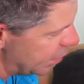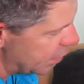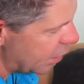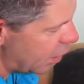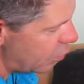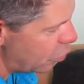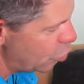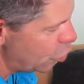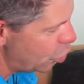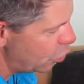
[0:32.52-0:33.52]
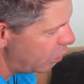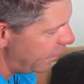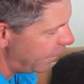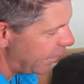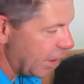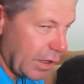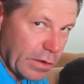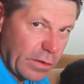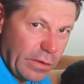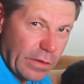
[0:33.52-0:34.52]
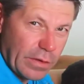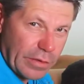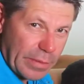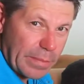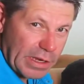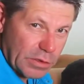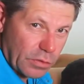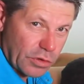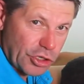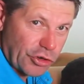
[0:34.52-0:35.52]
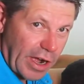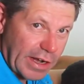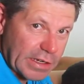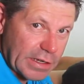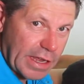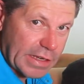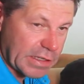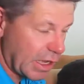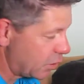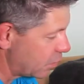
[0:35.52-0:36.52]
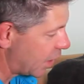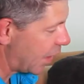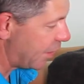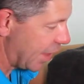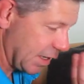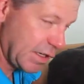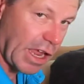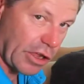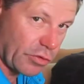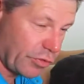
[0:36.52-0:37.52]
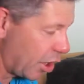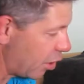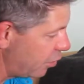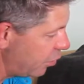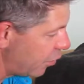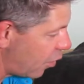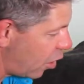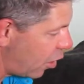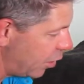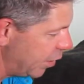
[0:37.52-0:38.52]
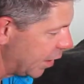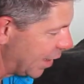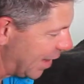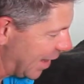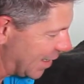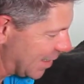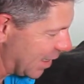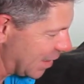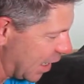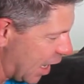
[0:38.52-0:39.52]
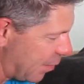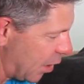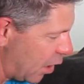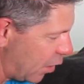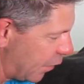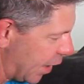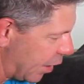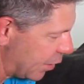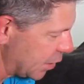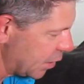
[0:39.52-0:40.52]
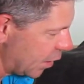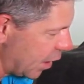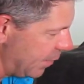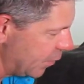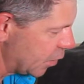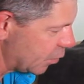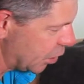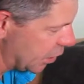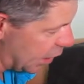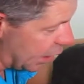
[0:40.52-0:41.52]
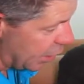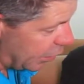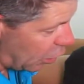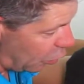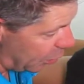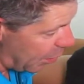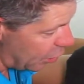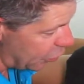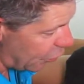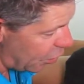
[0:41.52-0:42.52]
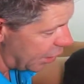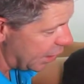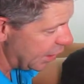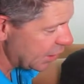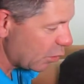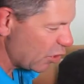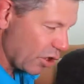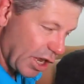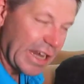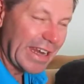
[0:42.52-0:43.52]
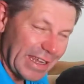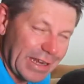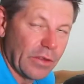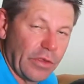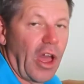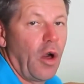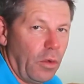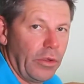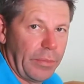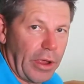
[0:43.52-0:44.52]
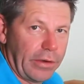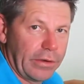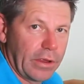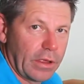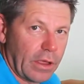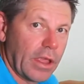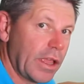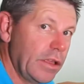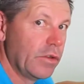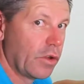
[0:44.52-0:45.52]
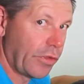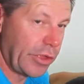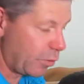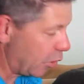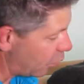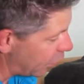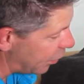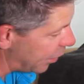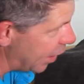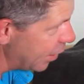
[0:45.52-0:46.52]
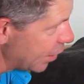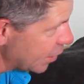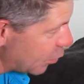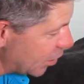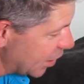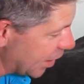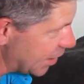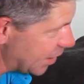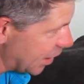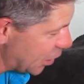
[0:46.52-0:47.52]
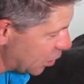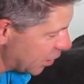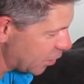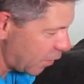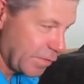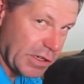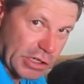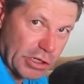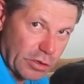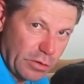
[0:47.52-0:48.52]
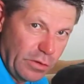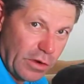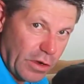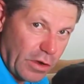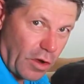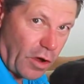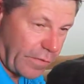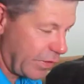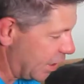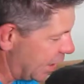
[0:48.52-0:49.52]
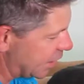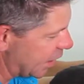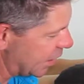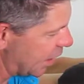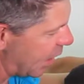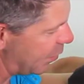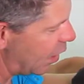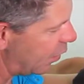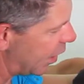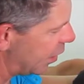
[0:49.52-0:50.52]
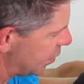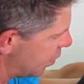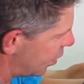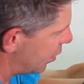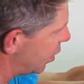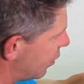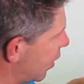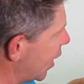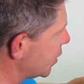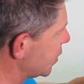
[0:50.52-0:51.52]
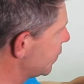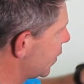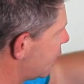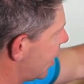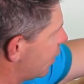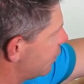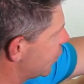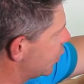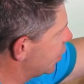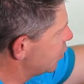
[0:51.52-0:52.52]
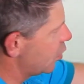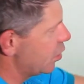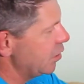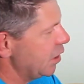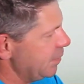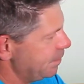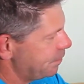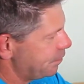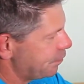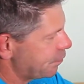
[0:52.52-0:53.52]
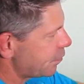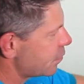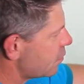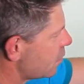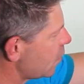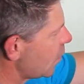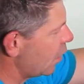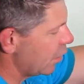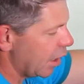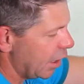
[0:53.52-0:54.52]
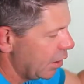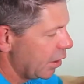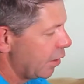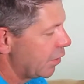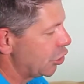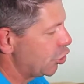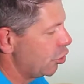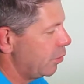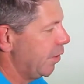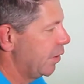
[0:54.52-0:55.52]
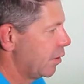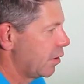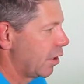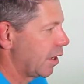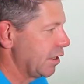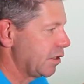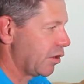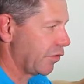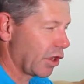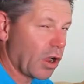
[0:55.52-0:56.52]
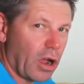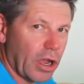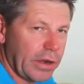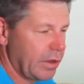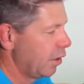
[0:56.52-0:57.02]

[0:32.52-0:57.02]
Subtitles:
So you should feel the muscle contract as they do that. That's how you'll know you're on extensor carpi ulnaris, okay? So what you see, the ulnar bone's right here, so we're not going to needle the ulnar bone, okay? I think we all know that. So we're just going to stick to the soft tissue of the extensor carpi ulnaris. All right, you can relax. Now, the needles we're using, okay, they're tubed, okay, so they've got the guide.